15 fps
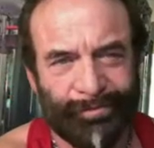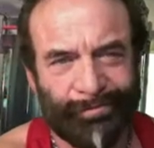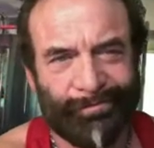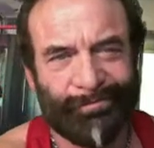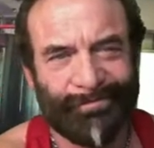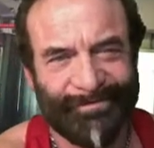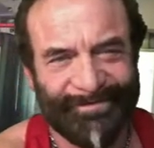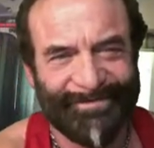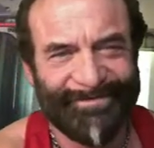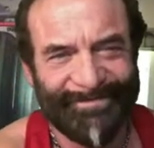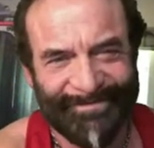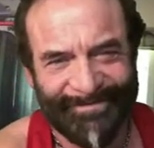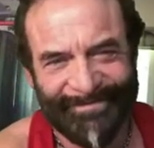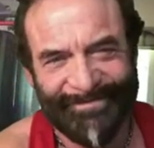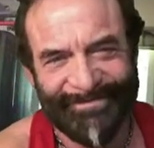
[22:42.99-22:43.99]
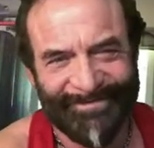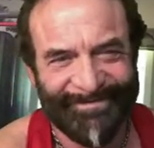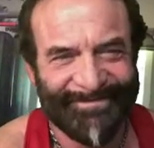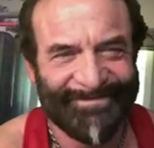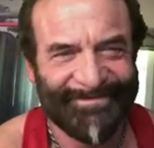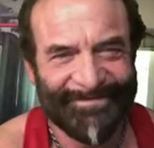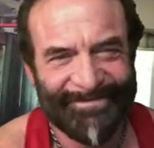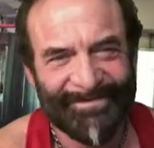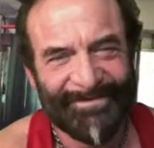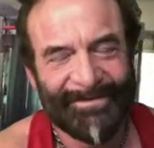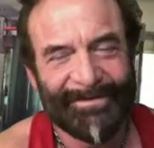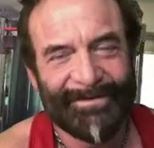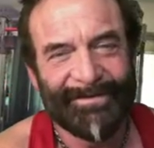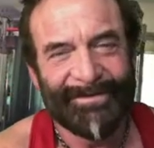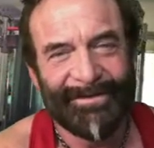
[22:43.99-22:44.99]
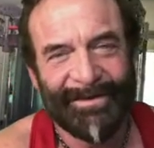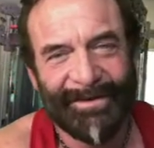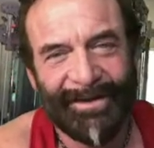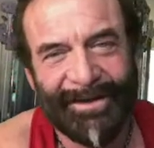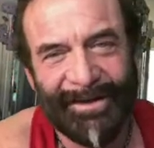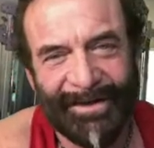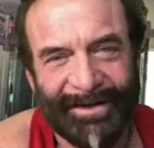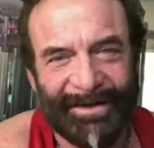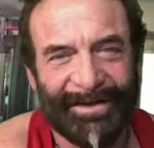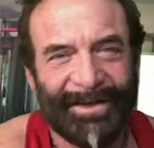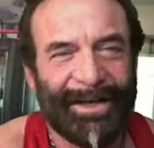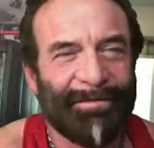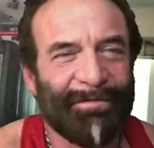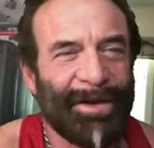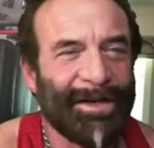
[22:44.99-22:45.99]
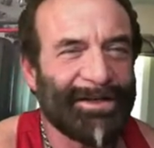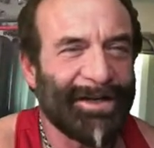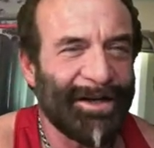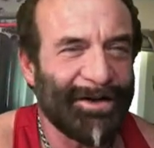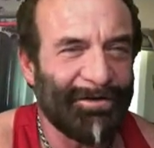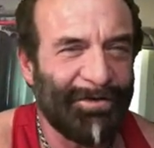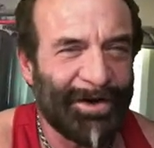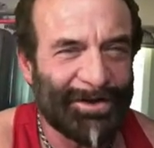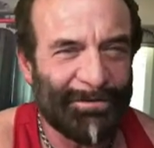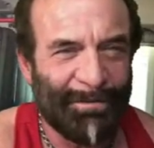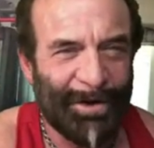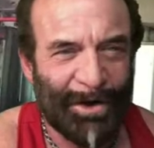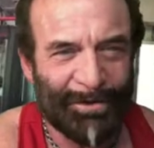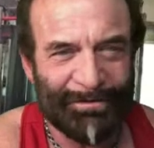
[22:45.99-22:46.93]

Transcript: which is a funny introduction to the red pill, but got to maintain your fishing boat.